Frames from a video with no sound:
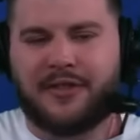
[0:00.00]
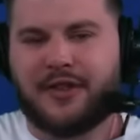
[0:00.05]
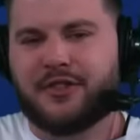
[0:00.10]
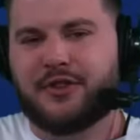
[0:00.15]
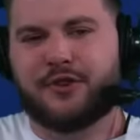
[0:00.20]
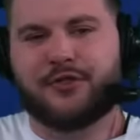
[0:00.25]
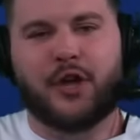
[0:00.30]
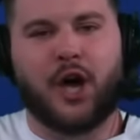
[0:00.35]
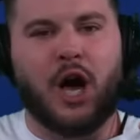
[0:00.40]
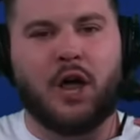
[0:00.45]
think
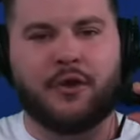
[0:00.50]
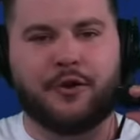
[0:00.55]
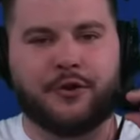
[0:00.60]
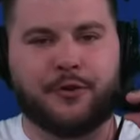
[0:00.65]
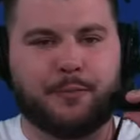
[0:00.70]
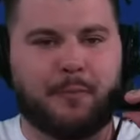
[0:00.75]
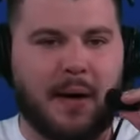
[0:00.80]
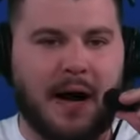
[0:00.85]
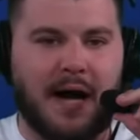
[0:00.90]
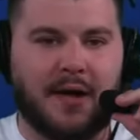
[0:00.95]
there's other
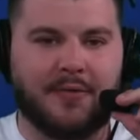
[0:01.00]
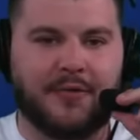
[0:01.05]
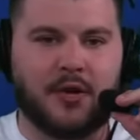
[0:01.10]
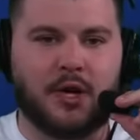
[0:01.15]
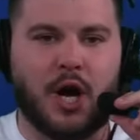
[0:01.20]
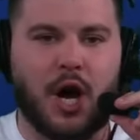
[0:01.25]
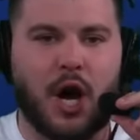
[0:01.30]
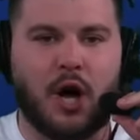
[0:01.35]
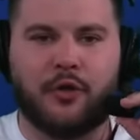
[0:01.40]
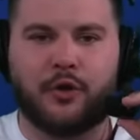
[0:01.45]
spots
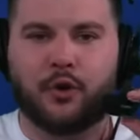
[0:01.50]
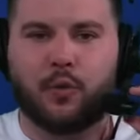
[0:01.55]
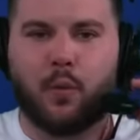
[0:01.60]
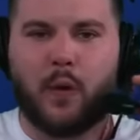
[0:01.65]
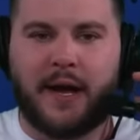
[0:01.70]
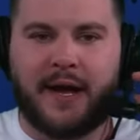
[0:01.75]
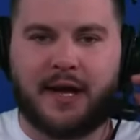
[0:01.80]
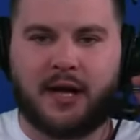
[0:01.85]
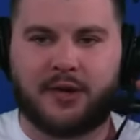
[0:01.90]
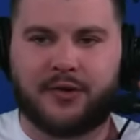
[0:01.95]
and other
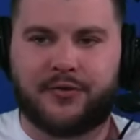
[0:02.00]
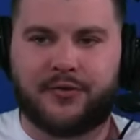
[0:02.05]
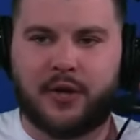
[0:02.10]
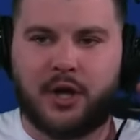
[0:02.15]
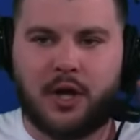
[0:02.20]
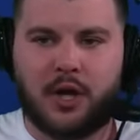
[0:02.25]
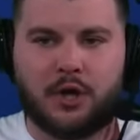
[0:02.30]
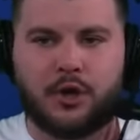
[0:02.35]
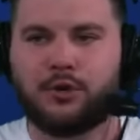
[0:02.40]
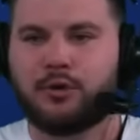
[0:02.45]
ways
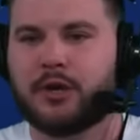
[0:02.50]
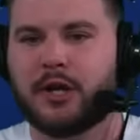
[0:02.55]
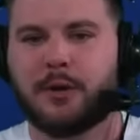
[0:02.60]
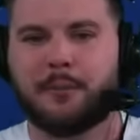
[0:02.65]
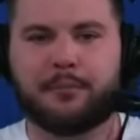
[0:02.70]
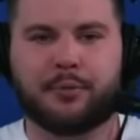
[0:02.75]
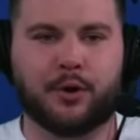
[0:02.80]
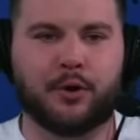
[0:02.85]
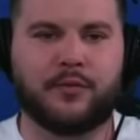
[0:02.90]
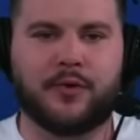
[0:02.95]
you can
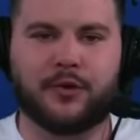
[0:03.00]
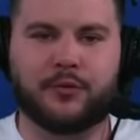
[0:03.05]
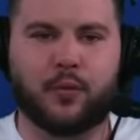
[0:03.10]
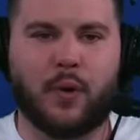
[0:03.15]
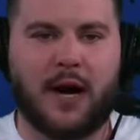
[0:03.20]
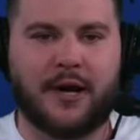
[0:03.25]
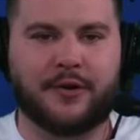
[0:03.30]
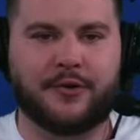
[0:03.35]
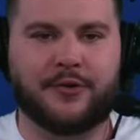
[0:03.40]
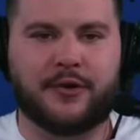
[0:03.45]
improve this
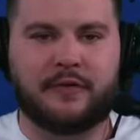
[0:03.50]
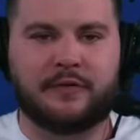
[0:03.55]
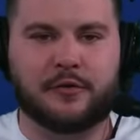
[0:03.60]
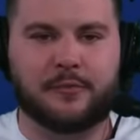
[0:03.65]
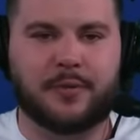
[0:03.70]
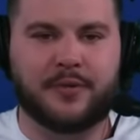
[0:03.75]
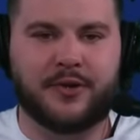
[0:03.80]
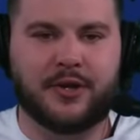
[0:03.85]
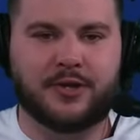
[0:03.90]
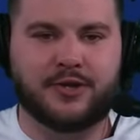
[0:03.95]
wide receiver
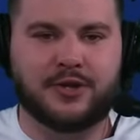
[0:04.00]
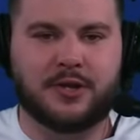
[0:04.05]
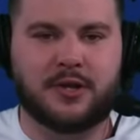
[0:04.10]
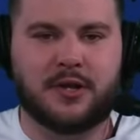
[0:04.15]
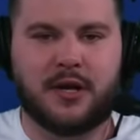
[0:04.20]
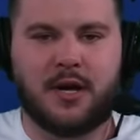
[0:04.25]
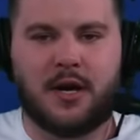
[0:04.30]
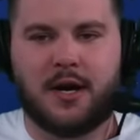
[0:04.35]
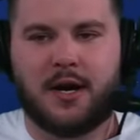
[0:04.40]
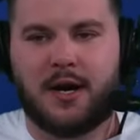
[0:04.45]
position.
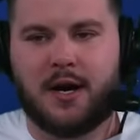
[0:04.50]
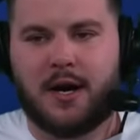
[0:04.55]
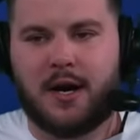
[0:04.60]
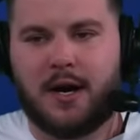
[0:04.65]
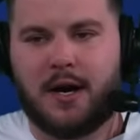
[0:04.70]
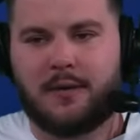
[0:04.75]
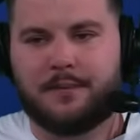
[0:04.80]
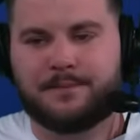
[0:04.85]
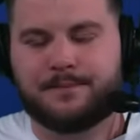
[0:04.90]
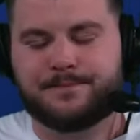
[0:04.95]

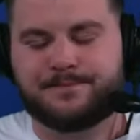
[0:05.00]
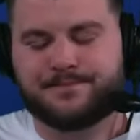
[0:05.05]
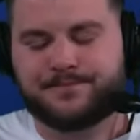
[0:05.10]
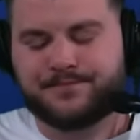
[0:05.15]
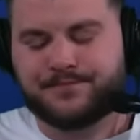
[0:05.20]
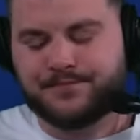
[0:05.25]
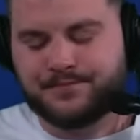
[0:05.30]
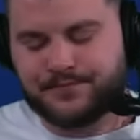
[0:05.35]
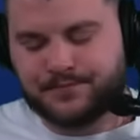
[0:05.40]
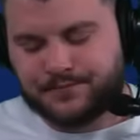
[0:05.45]
I'm
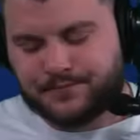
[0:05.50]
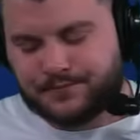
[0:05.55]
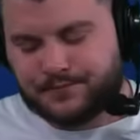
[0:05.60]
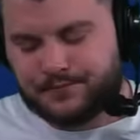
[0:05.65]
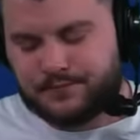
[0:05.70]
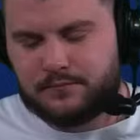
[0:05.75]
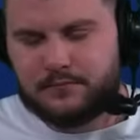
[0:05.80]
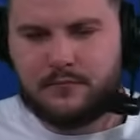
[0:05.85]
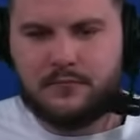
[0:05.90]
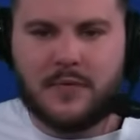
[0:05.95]

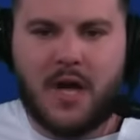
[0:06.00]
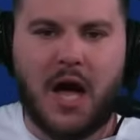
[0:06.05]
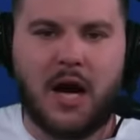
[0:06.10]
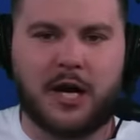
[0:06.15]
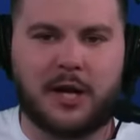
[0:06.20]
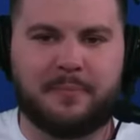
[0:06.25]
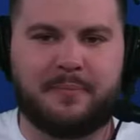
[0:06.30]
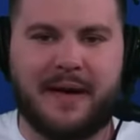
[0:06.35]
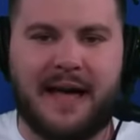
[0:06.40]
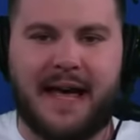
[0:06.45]

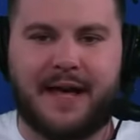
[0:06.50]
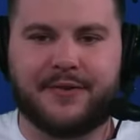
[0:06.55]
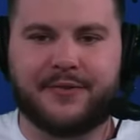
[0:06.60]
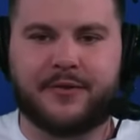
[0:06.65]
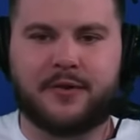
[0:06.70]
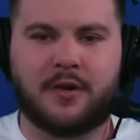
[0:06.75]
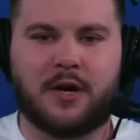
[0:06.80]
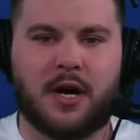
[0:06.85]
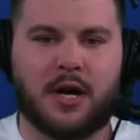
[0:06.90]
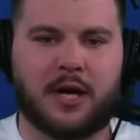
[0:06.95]
going
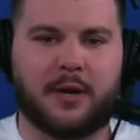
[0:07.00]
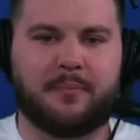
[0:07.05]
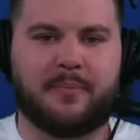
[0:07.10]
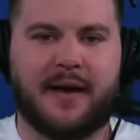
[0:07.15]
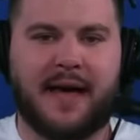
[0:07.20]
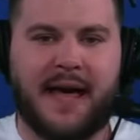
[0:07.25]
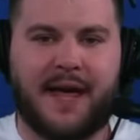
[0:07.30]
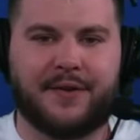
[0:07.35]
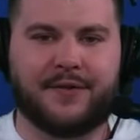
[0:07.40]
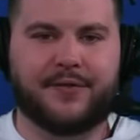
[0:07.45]
to
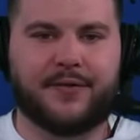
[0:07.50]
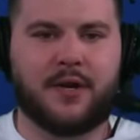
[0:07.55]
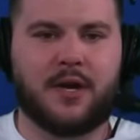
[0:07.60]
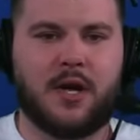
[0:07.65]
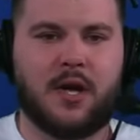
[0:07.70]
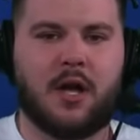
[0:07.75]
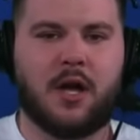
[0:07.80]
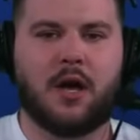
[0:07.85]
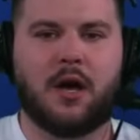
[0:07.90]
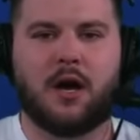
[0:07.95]
pass.
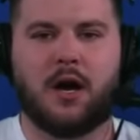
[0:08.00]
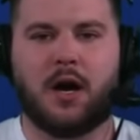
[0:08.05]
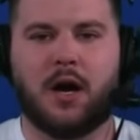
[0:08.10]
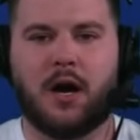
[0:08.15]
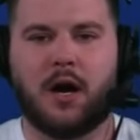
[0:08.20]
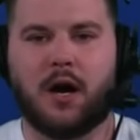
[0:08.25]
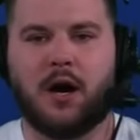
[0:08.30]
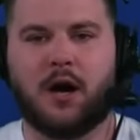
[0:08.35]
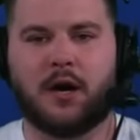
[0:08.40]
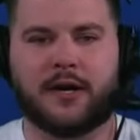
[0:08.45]

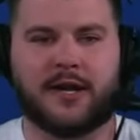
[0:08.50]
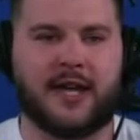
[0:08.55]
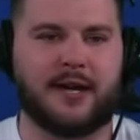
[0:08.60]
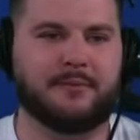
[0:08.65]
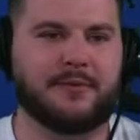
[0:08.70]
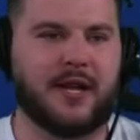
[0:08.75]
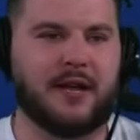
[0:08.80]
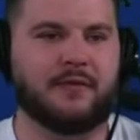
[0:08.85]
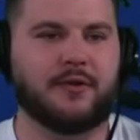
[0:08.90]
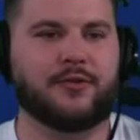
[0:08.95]
On
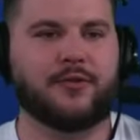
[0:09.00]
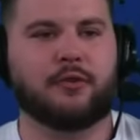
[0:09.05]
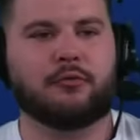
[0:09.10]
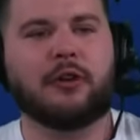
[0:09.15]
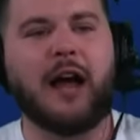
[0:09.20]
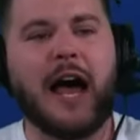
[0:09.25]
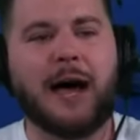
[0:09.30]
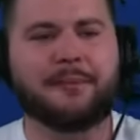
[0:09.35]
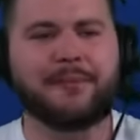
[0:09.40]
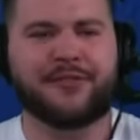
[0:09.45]
Gabe Davis.
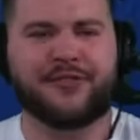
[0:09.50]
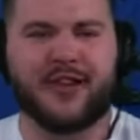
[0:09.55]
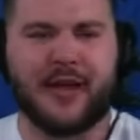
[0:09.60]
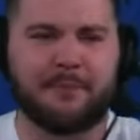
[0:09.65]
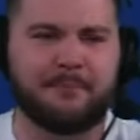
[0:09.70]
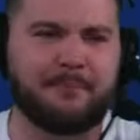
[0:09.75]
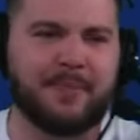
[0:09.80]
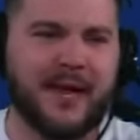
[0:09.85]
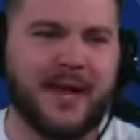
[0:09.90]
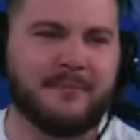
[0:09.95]
Rob
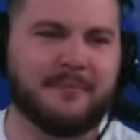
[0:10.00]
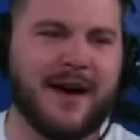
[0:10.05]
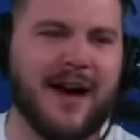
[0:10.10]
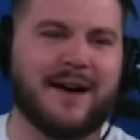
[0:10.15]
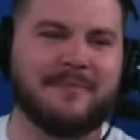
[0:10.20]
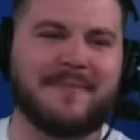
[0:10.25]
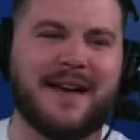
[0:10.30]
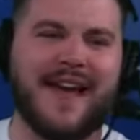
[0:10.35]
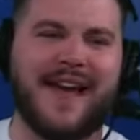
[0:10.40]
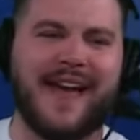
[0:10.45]
Simpy,
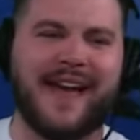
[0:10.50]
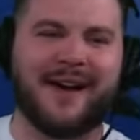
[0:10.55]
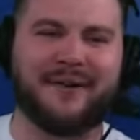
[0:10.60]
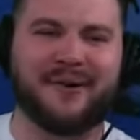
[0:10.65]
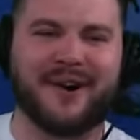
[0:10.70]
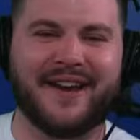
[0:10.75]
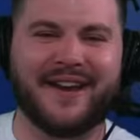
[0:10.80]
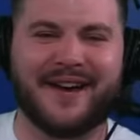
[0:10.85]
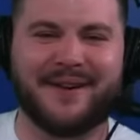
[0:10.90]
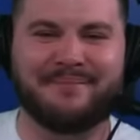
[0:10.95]
my man.
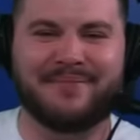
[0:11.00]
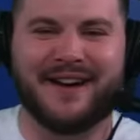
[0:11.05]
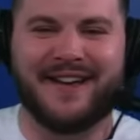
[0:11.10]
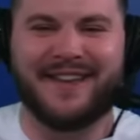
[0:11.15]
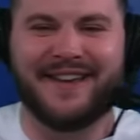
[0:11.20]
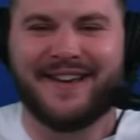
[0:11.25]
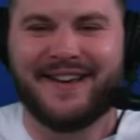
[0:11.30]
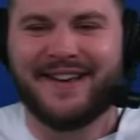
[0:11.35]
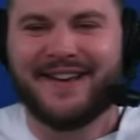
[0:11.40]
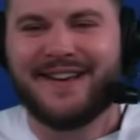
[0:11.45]
What up,
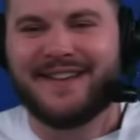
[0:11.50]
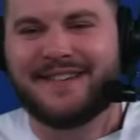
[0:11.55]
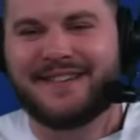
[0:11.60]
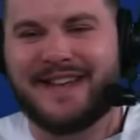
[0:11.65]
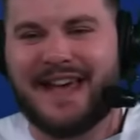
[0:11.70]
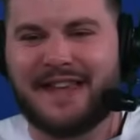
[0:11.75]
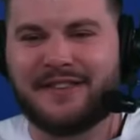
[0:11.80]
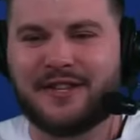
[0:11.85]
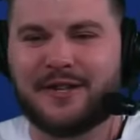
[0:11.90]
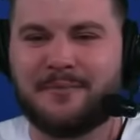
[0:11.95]
brother?
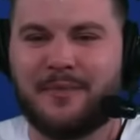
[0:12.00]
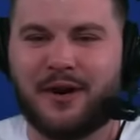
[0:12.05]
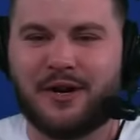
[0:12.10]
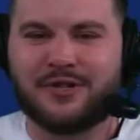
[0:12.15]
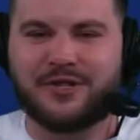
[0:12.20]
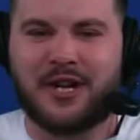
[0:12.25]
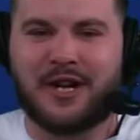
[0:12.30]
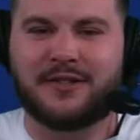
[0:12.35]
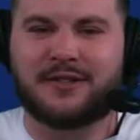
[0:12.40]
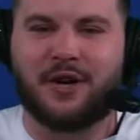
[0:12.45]
Sadly,
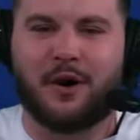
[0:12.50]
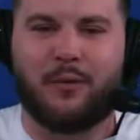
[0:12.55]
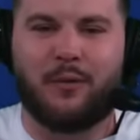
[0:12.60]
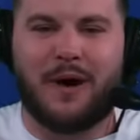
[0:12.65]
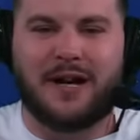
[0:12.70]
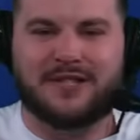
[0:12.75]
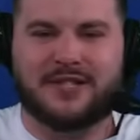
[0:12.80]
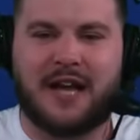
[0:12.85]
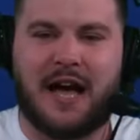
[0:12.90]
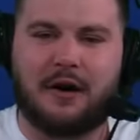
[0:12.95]
Marsh, I don't
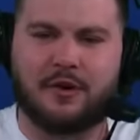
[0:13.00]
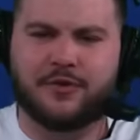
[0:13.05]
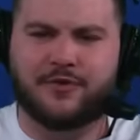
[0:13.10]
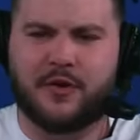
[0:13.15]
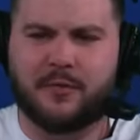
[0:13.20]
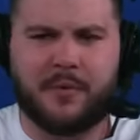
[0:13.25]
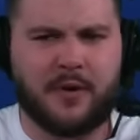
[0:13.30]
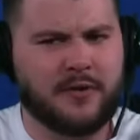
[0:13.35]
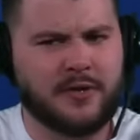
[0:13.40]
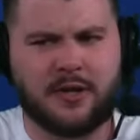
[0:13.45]
watch college
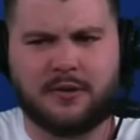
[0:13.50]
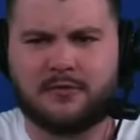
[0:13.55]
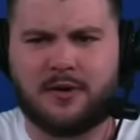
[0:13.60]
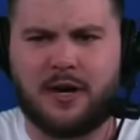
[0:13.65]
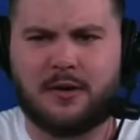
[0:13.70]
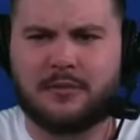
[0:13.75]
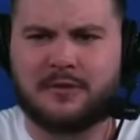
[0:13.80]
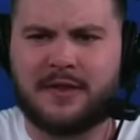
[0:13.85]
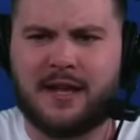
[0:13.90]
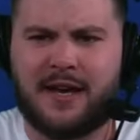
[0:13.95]
football. Nothing
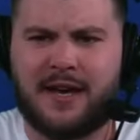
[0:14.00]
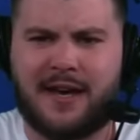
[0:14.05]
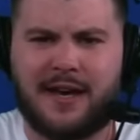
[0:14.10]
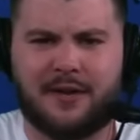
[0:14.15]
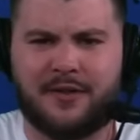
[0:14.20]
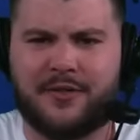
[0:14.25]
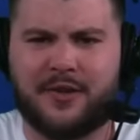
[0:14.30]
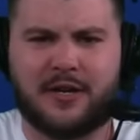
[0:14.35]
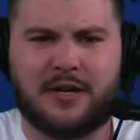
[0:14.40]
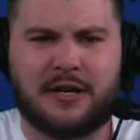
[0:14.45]
wrong with that. I
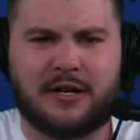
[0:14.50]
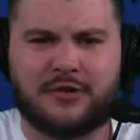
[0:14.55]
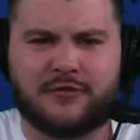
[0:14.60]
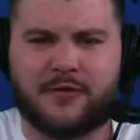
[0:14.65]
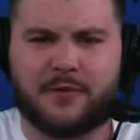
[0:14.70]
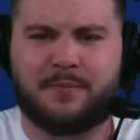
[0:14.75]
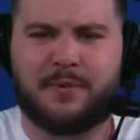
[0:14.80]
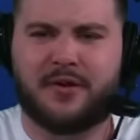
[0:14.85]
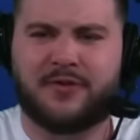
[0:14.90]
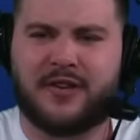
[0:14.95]
don't think college
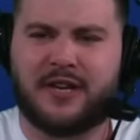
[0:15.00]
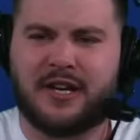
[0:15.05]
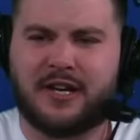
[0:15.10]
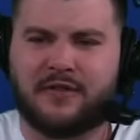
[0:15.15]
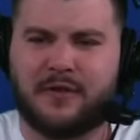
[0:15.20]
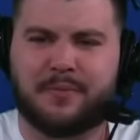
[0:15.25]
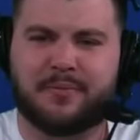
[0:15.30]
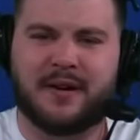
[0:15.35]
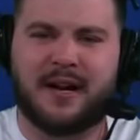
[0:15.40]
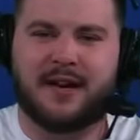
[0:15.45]
football is that good
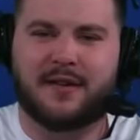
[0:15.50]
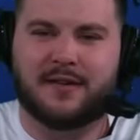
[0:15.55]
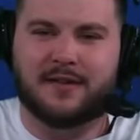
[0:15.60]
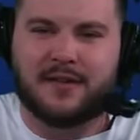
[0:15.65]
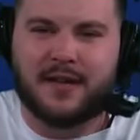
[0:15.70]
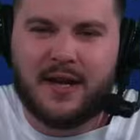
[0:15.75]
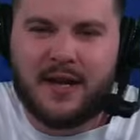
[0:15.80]
of a product.